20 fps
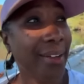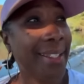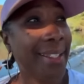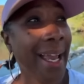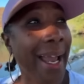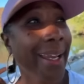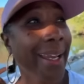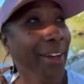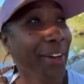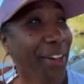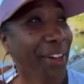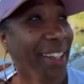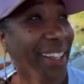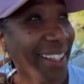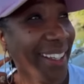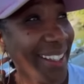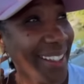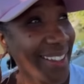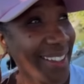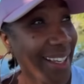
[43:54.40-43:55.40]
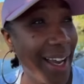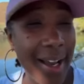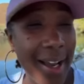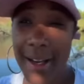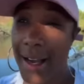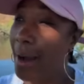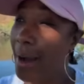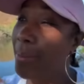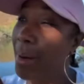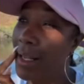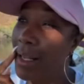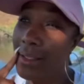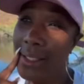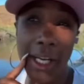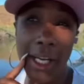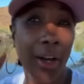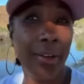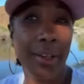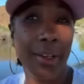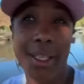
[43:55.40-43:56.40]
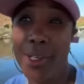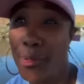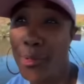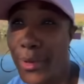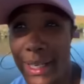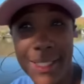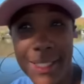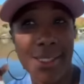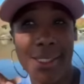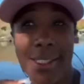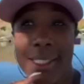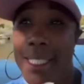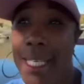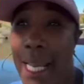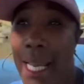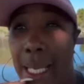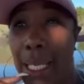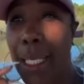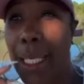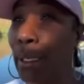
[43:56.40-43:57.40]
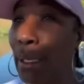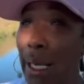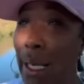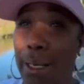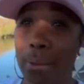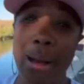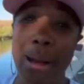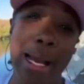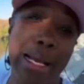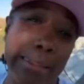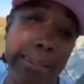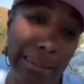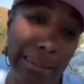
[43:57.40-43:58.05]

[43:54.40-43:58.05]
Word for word: take her, because I'm about to go get rich and she ain't getting none of my